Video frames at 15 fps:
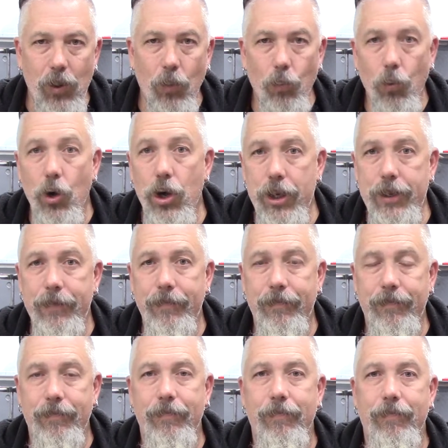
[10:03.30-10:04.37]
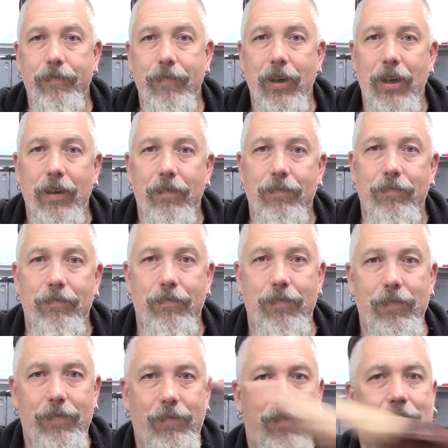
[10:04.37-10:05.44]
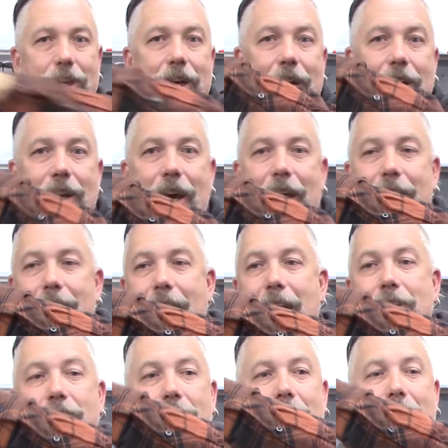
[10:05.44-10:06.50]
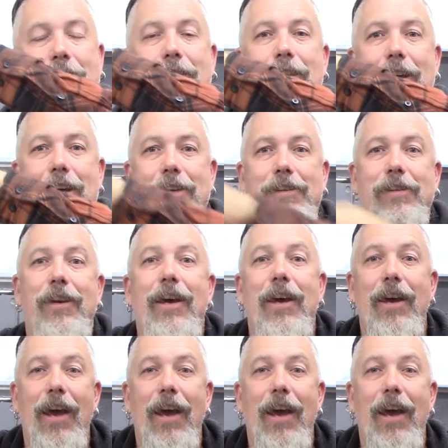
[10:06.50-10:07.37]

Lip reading: wood sitting at an angle like this